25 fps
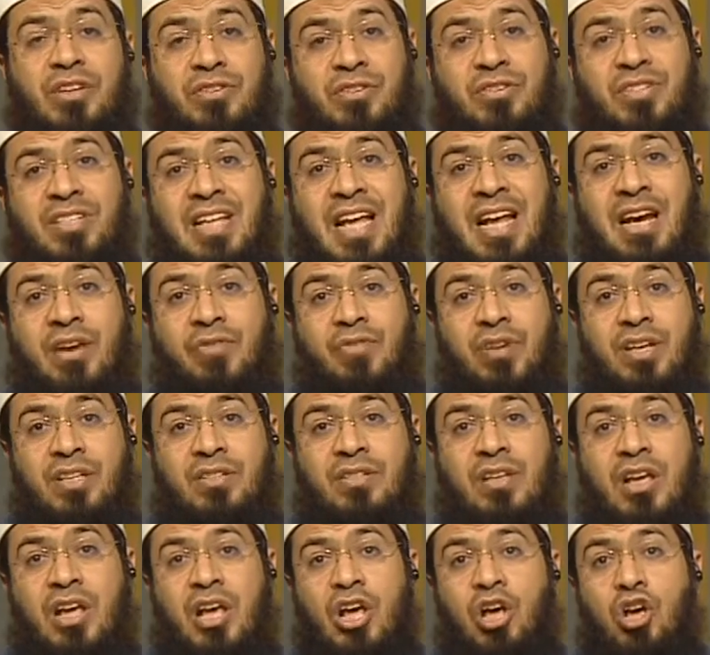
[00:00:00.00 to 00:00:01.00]
their
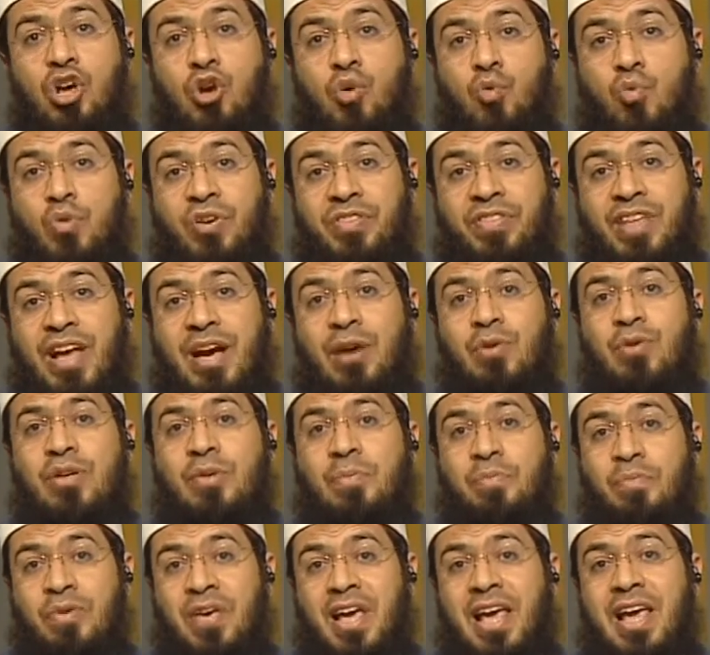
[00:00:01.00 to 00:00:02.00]
salaries
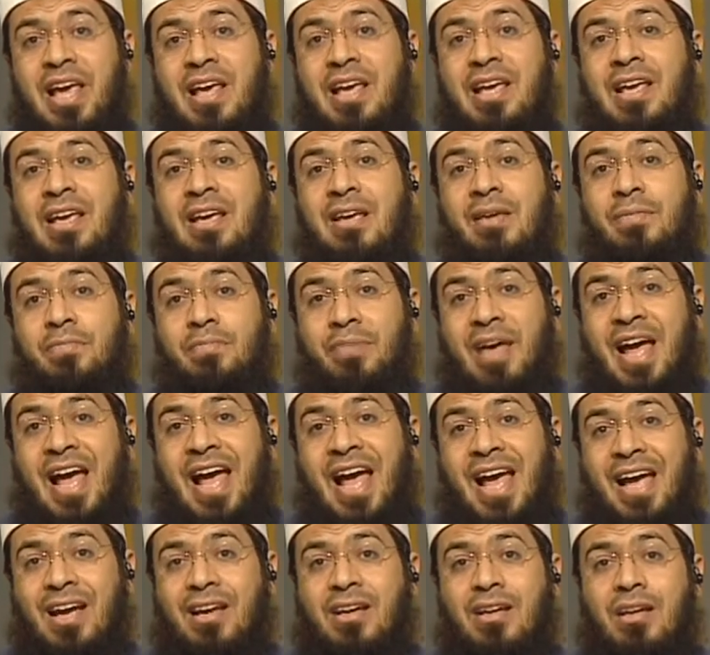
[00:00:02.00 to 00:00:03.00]
without paying
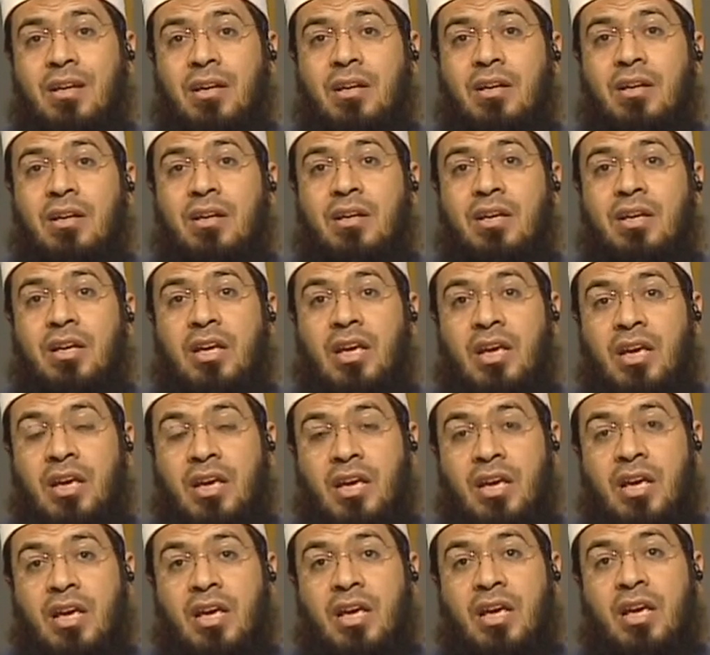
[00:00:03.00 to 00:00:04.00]
back
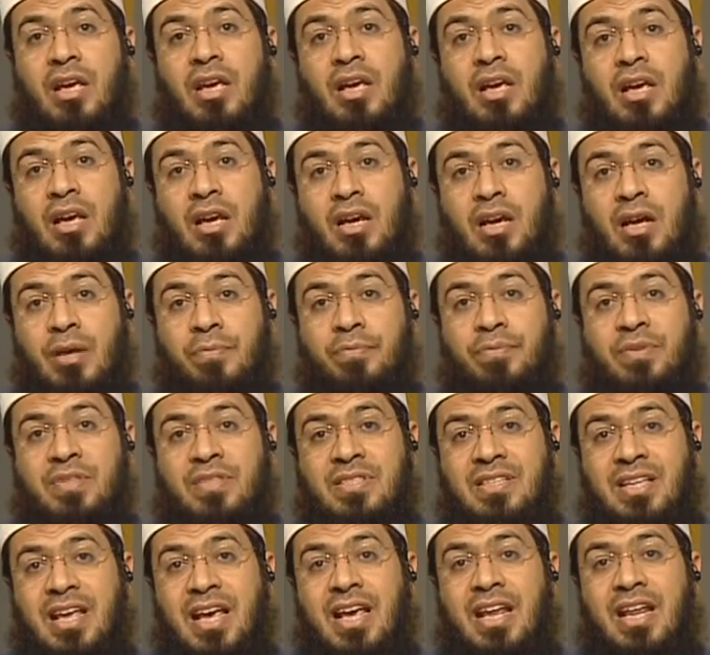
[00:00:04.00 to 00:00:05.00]
a
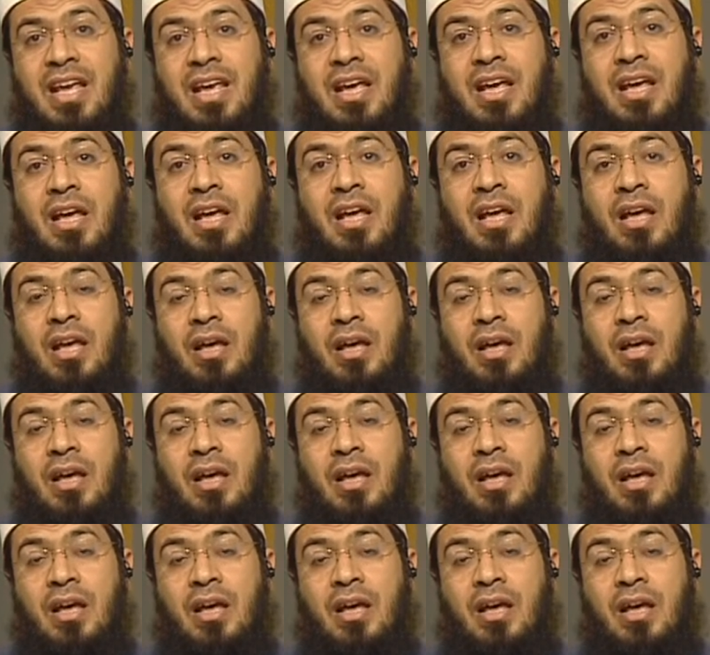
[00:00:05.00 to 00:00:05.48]
compensating